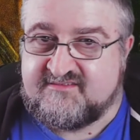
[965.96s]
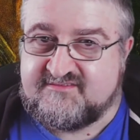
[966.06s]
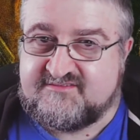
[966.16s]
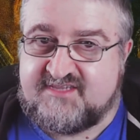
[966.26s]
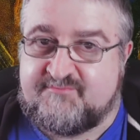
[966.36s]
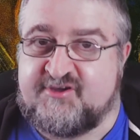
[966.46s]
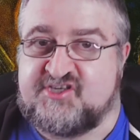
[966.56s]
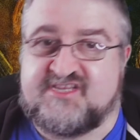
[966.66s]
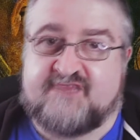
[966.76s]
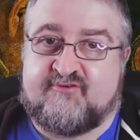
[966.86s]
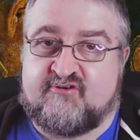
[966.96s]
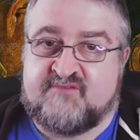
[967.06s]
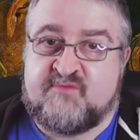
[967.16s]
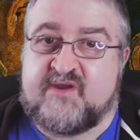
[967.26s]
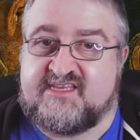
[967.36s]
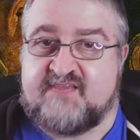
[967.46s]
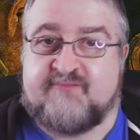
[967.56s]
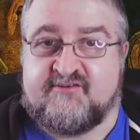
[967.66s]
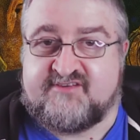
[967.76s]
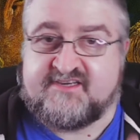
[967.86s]
to push that forward and be witty
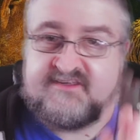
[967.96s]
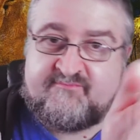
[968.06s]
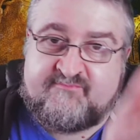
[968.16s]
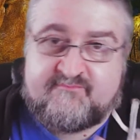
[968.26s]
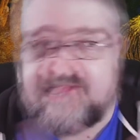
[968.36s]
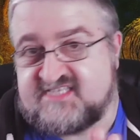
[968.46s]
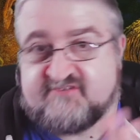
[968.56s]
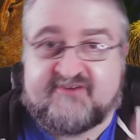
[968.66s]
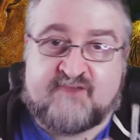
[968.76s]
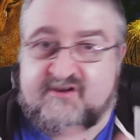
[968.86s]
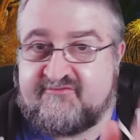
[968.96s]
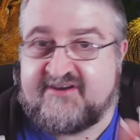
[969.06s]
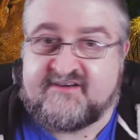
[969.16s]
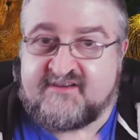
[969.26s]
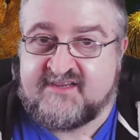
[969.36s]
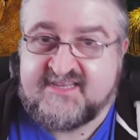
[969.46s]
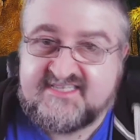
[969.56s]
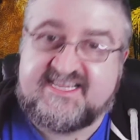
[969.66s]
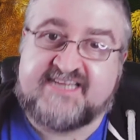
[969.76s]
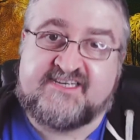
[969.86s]
about it and to mess around with it and
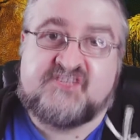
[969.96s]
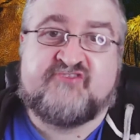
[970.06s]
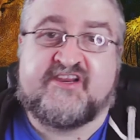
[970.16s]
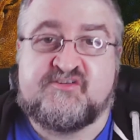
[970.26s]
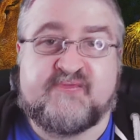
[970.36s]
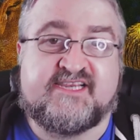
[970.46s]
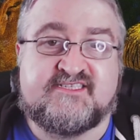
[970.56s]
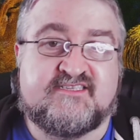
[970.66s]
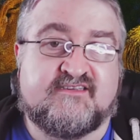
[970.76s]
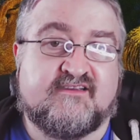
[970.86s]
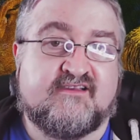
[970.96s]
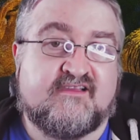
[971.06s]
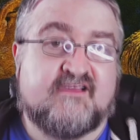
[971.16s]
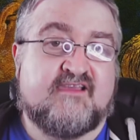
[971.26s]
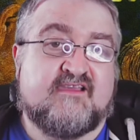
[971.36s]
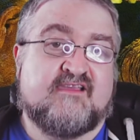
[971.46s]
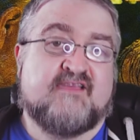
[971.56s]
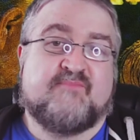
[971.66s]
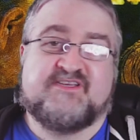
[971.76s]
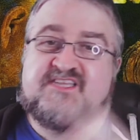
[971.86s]
send it in strange ways,
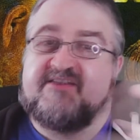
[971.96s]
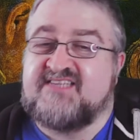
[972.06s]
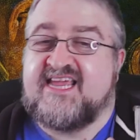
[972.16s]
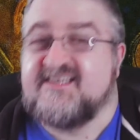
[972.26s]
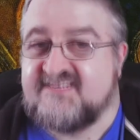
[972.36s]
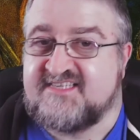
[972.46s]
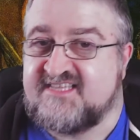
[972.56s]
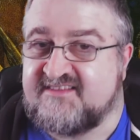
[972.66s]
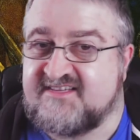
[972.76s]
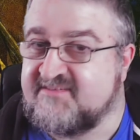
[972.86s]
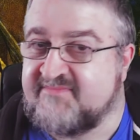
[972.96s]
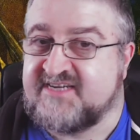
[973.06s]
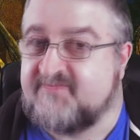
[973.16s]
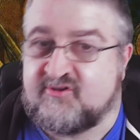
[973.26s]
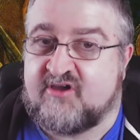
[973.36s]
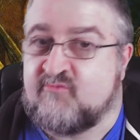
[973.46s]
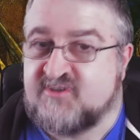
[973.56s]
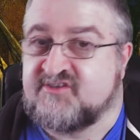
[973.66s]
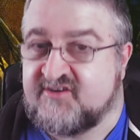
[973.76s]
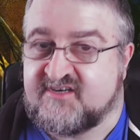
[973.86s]
which they never did because the main plot
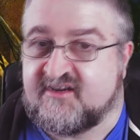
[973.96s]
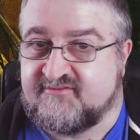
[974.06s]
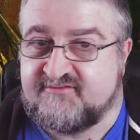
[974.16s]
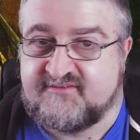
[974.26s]
wasn't good enough.